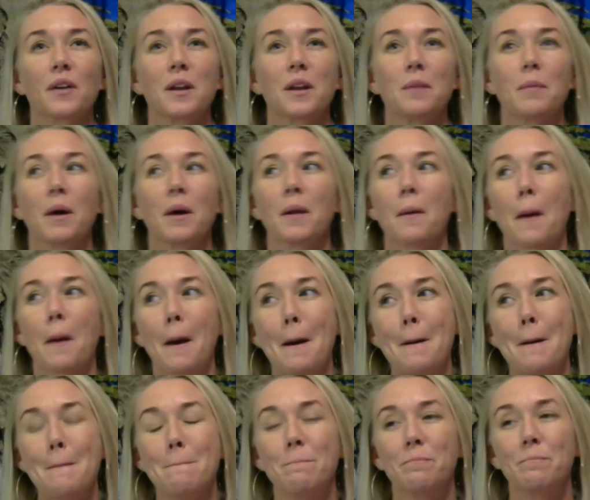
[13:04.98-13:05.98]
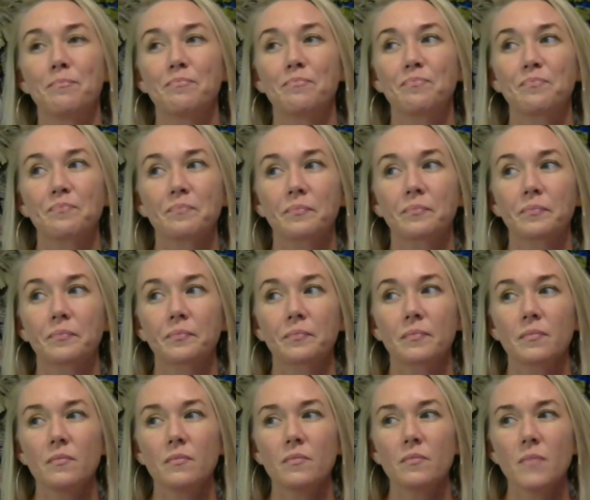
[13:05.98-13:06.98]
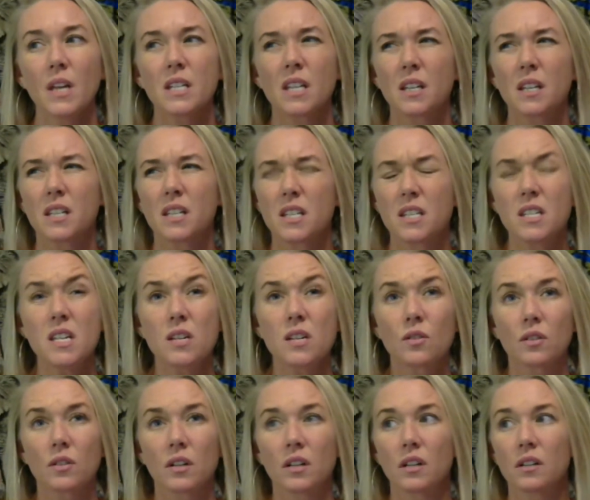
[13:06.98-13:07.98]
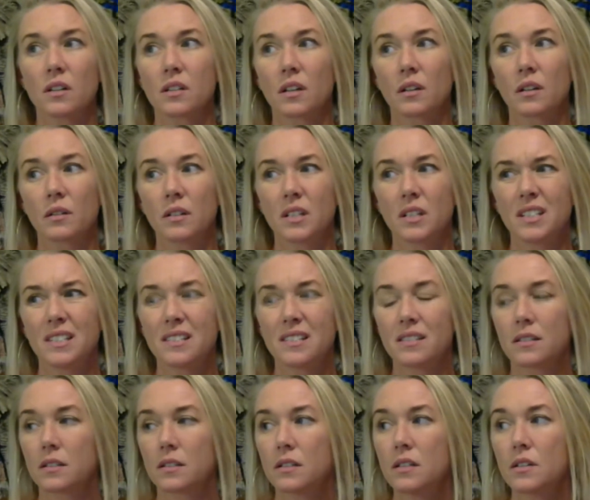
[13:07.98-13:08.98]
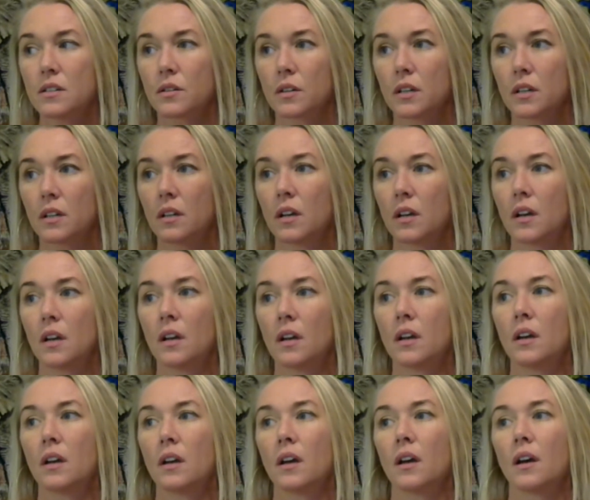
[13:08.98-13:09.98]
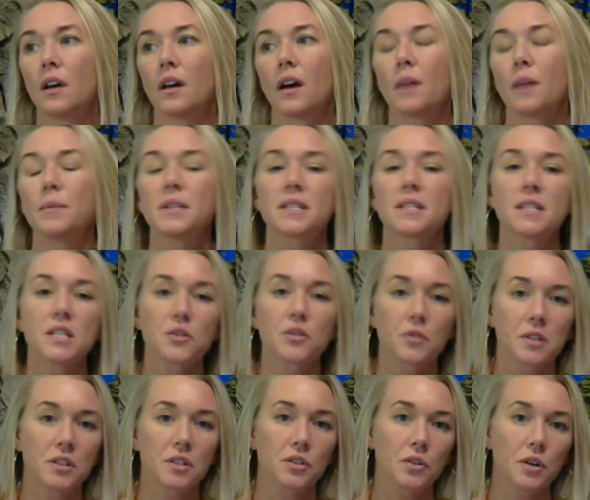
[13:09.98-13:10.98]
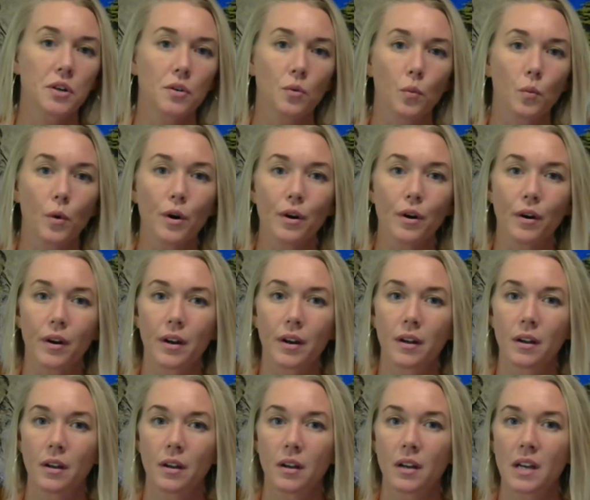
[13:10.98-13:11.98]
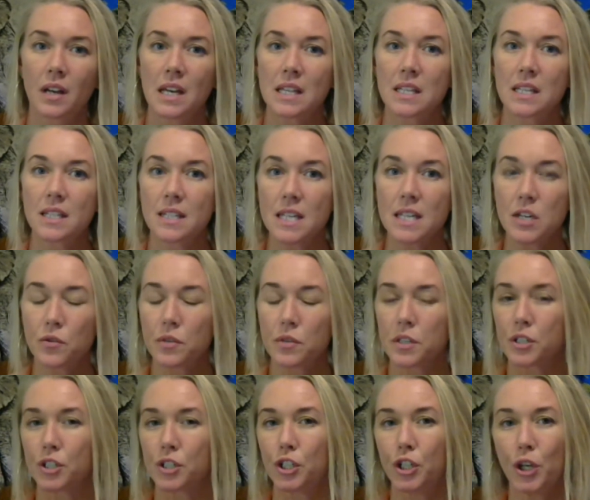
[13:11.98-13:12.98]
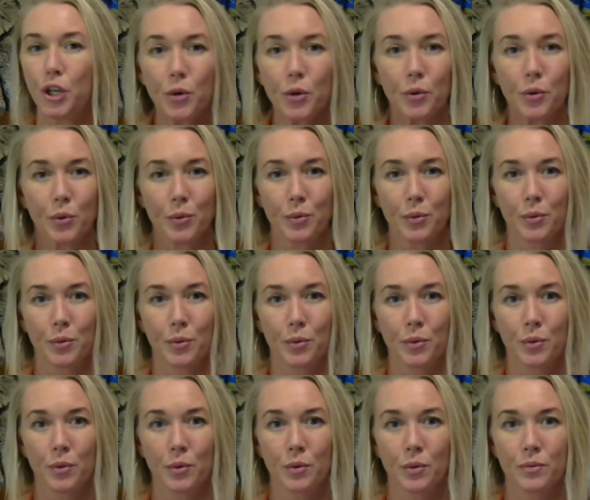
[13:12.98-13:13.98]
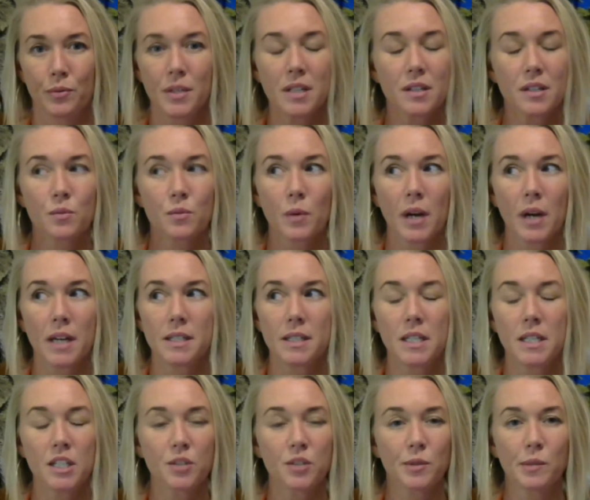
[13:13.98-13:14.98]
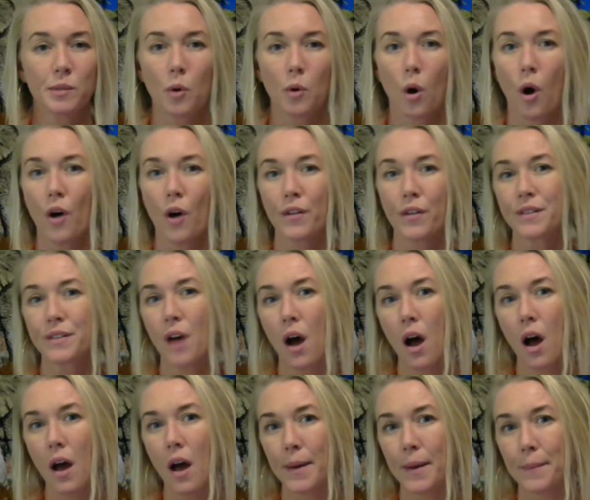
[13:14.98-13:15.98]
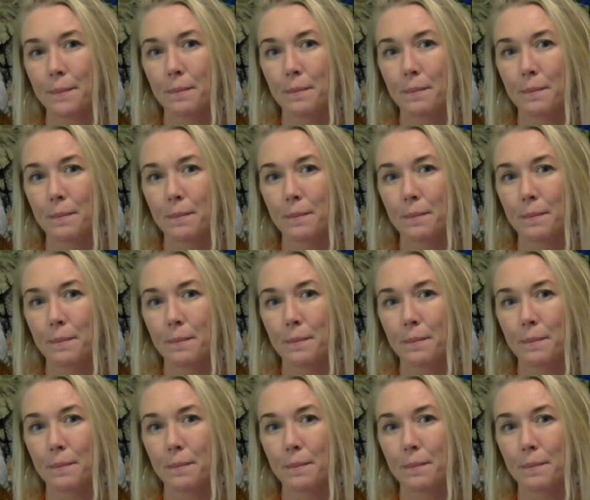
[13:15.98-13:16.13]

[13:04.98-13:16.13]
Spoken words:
but the secret, I was like, what is the secret? I mean, the secret is your inner work. The secret is you. This is what I teach people all the time.